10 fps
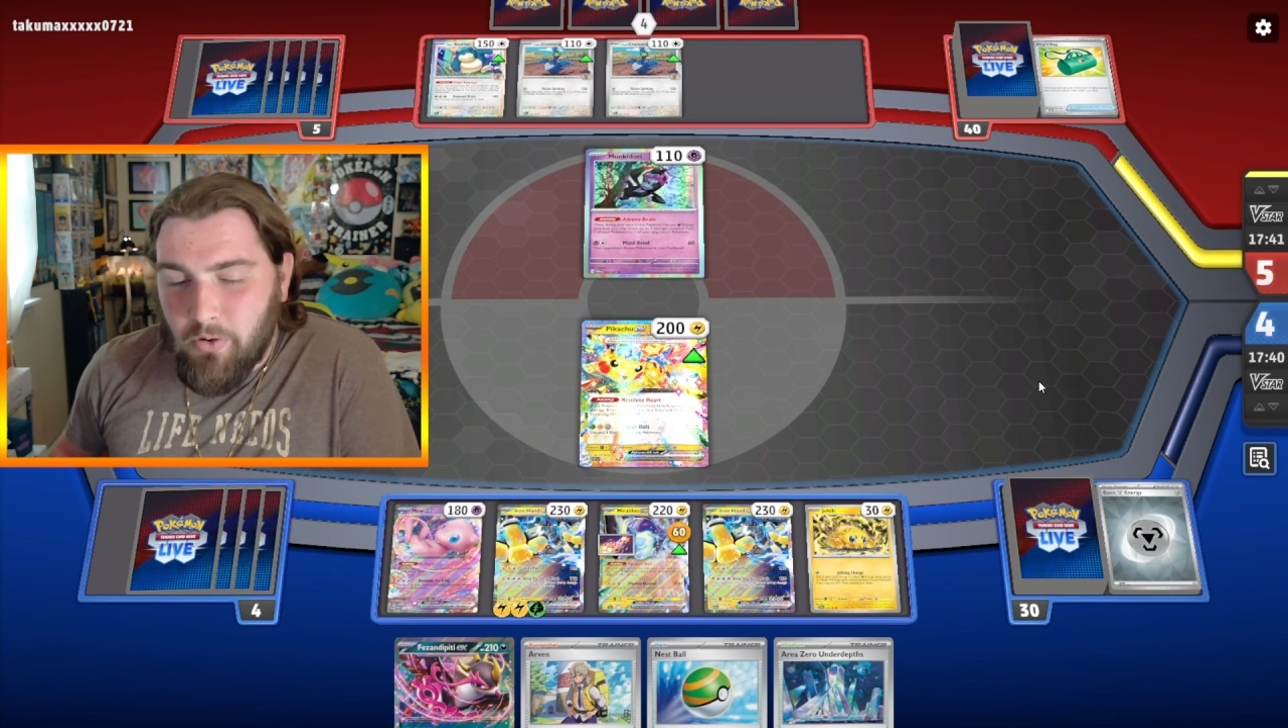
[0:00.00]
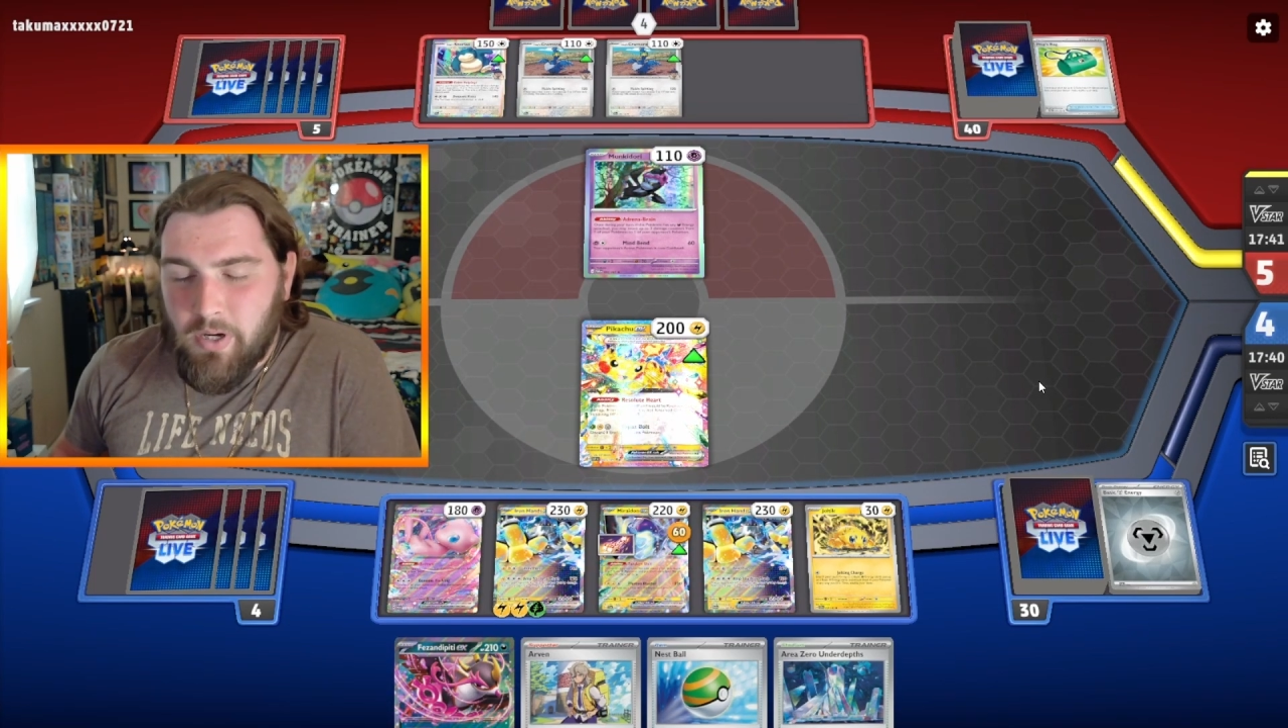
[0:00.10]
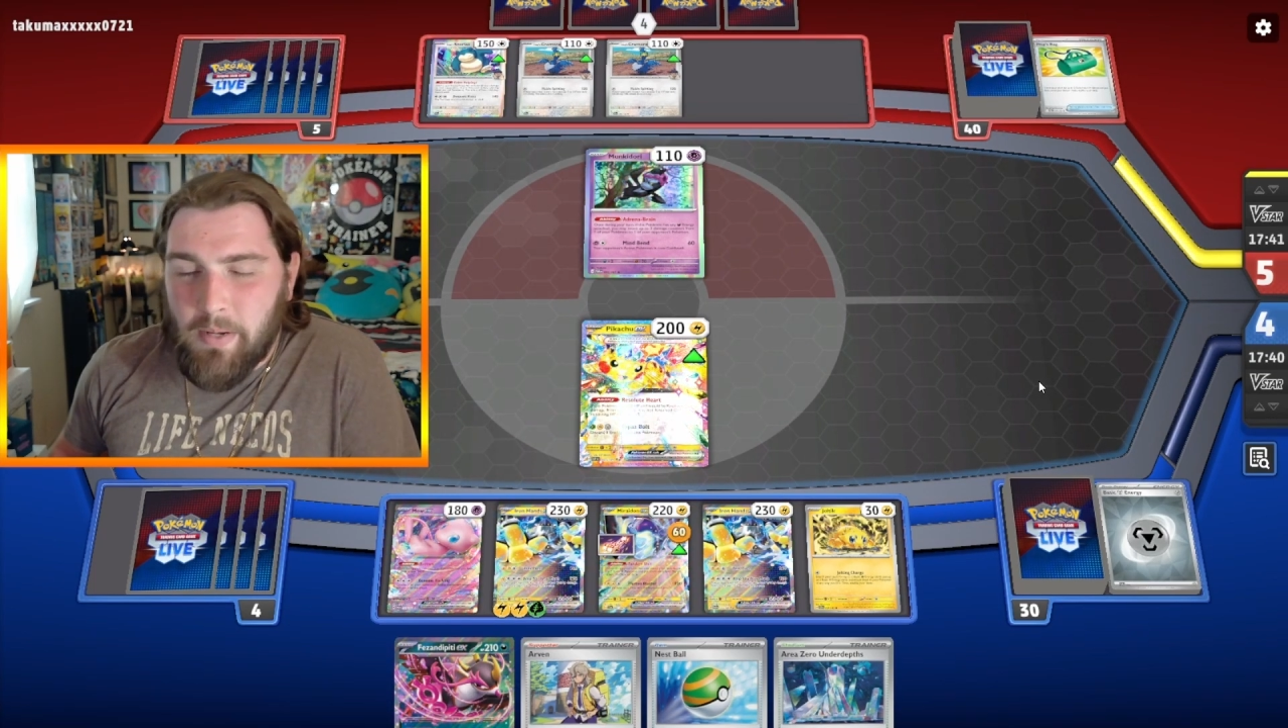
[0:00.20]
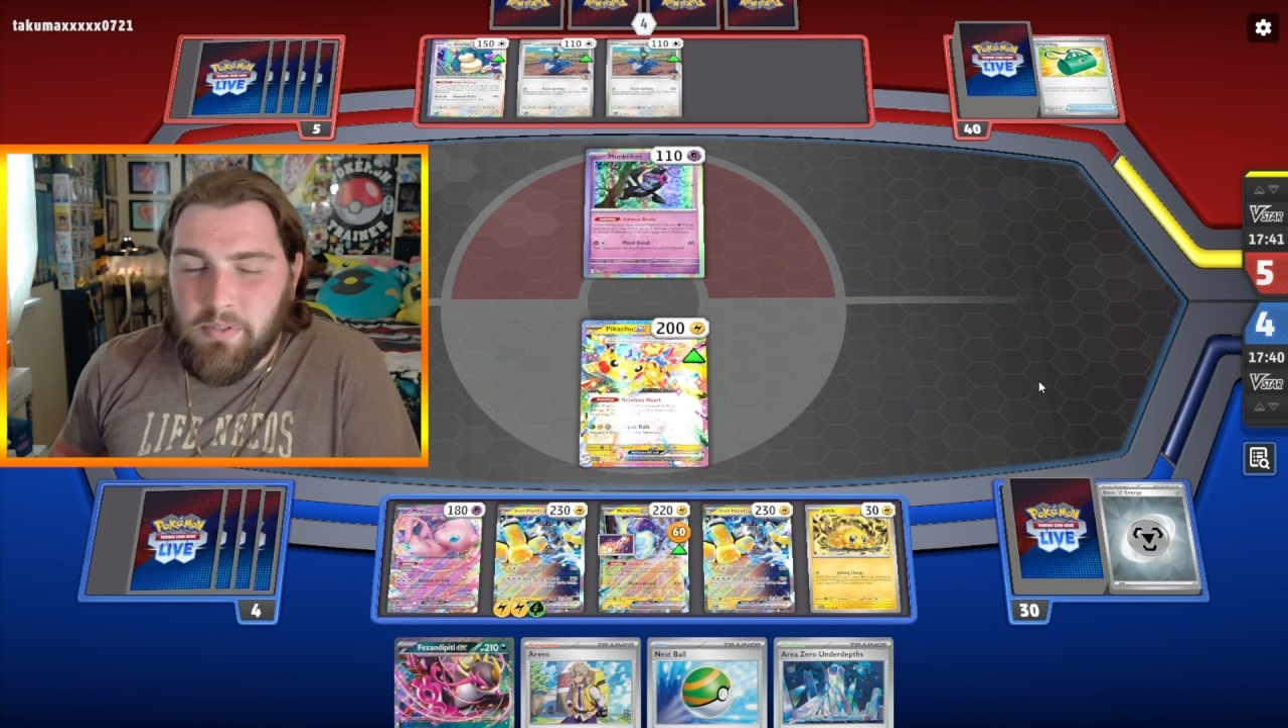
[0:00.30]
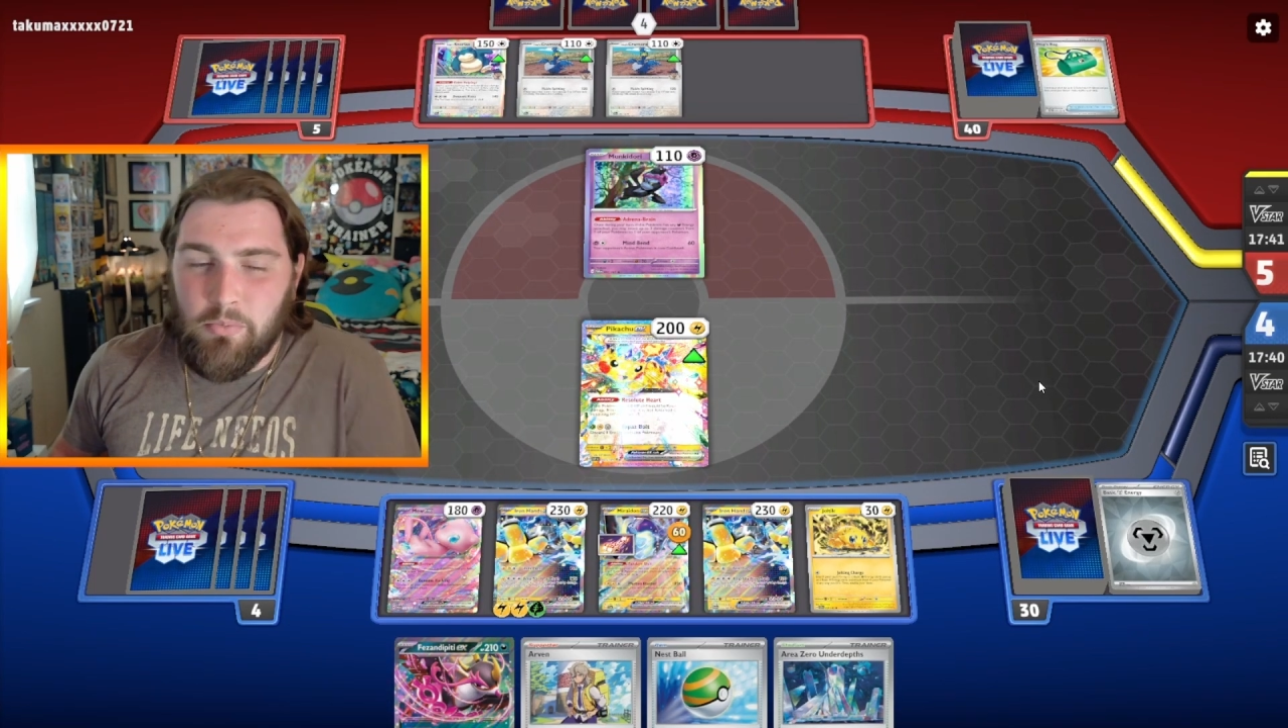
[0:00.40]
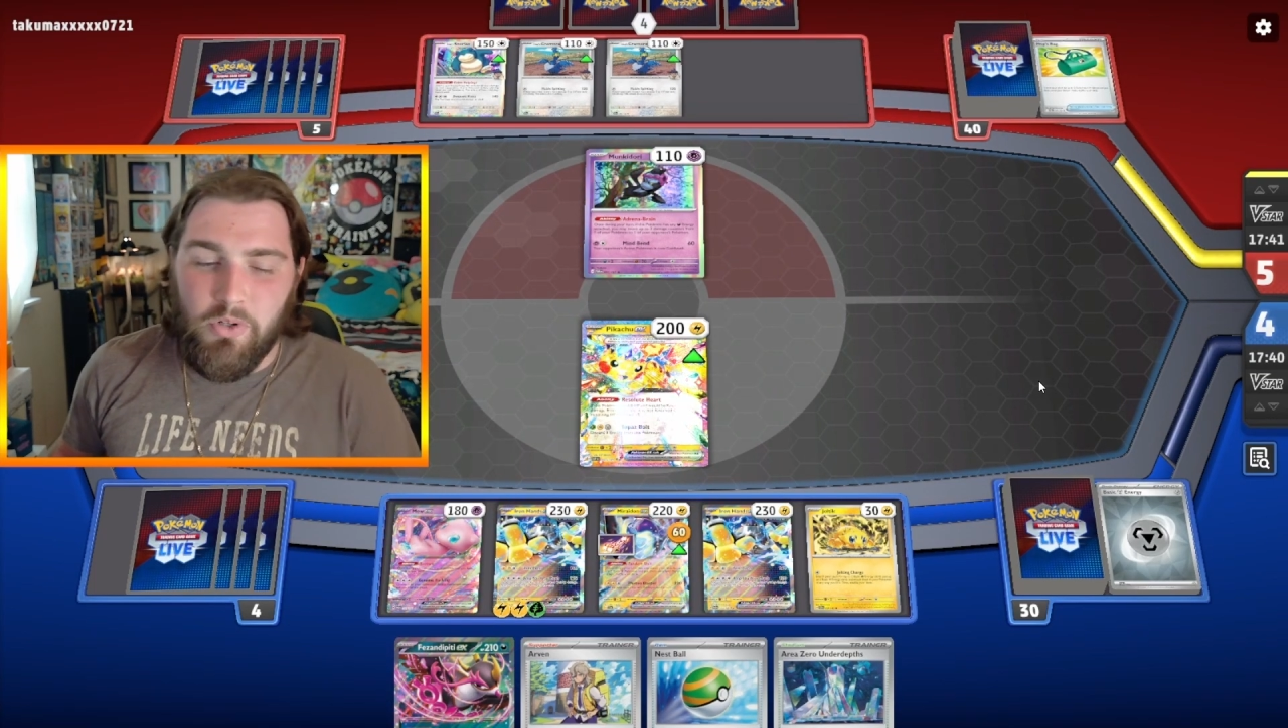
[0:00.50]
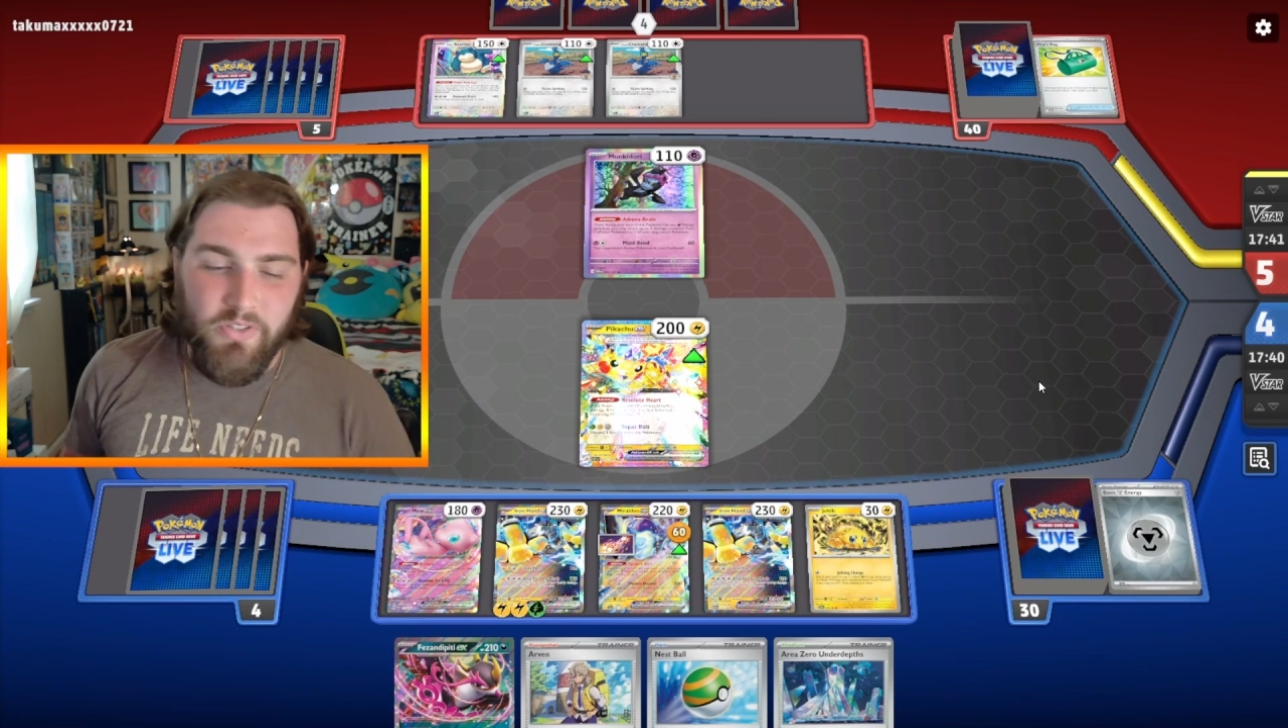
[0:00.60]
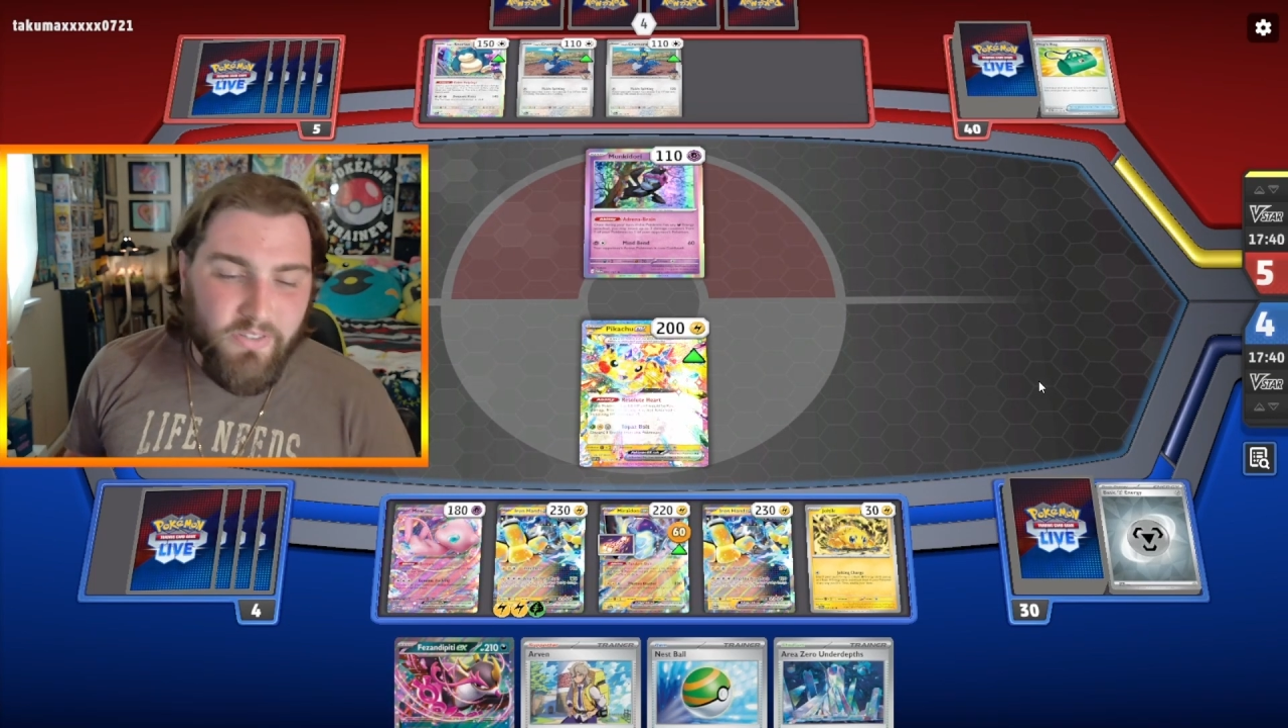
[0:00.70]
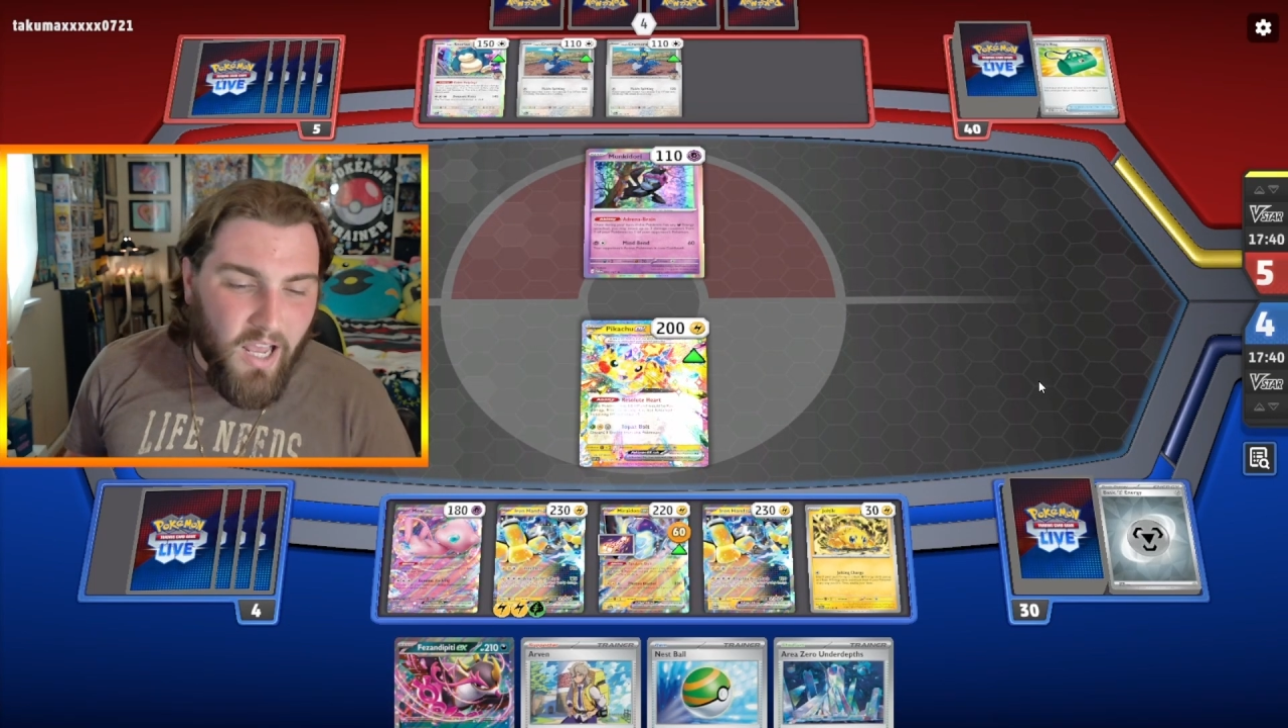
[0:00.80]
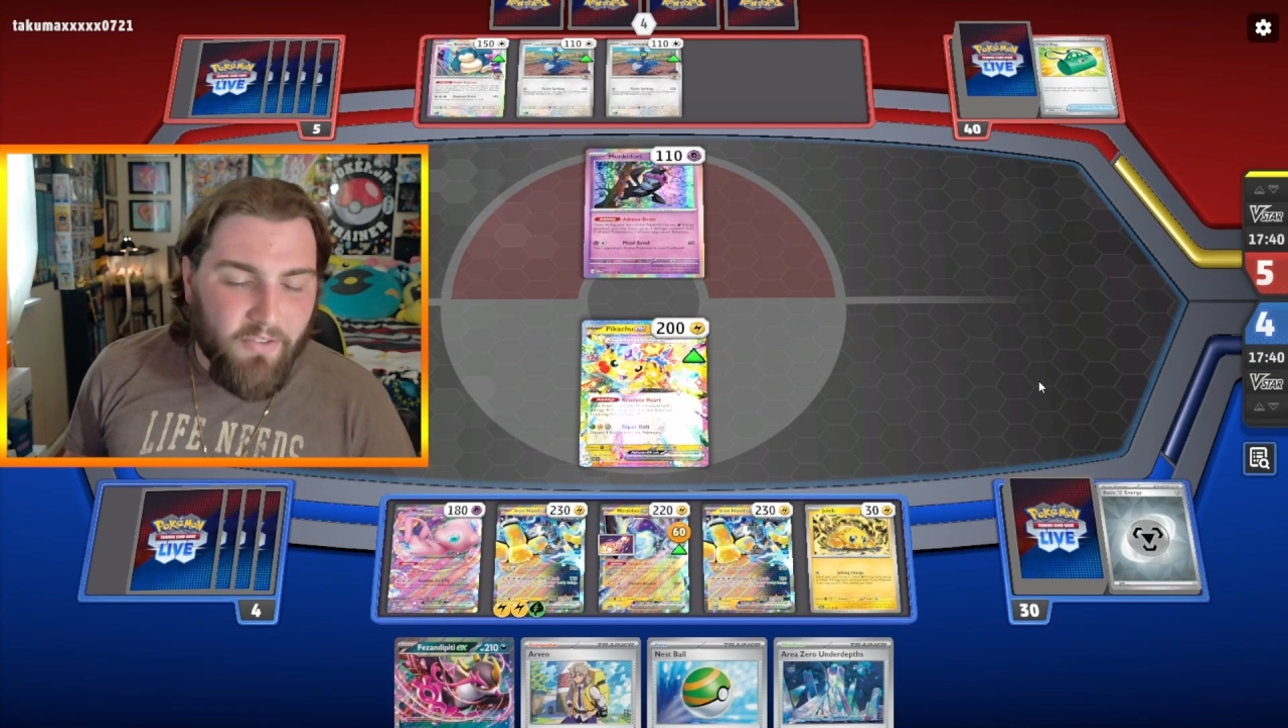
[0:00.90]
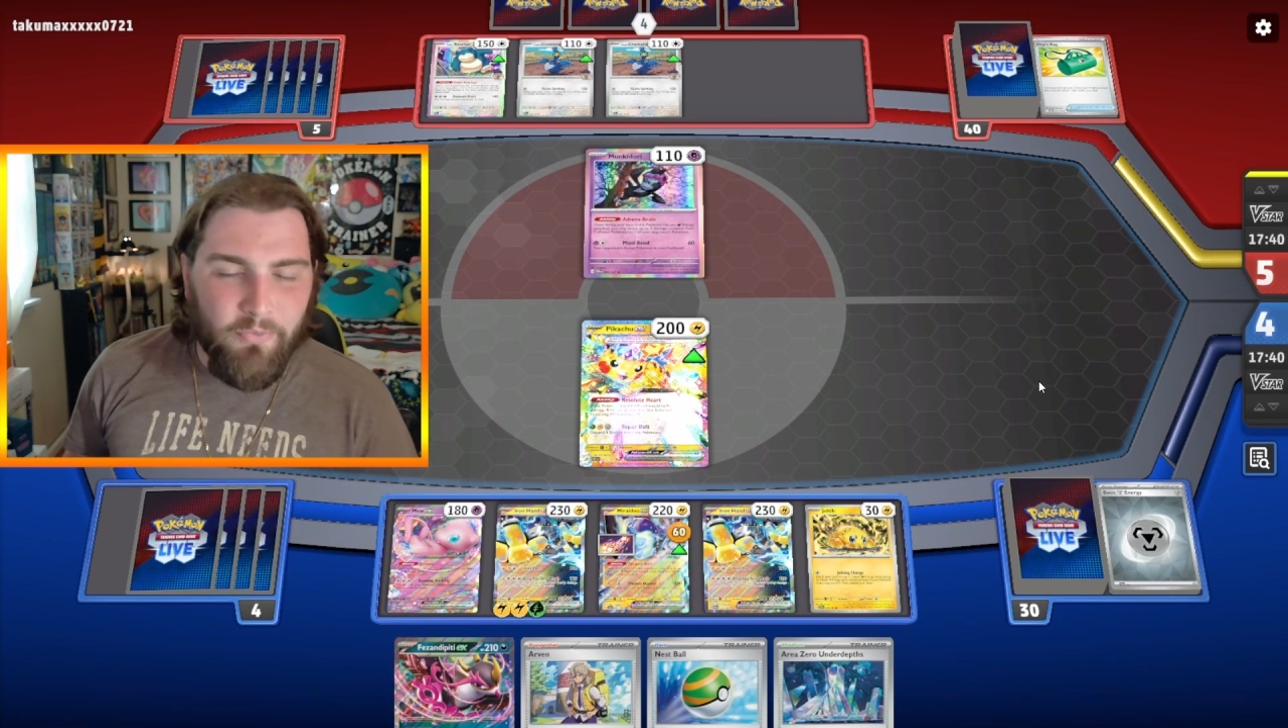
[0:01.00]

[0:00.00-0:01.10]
to grab some more stuff.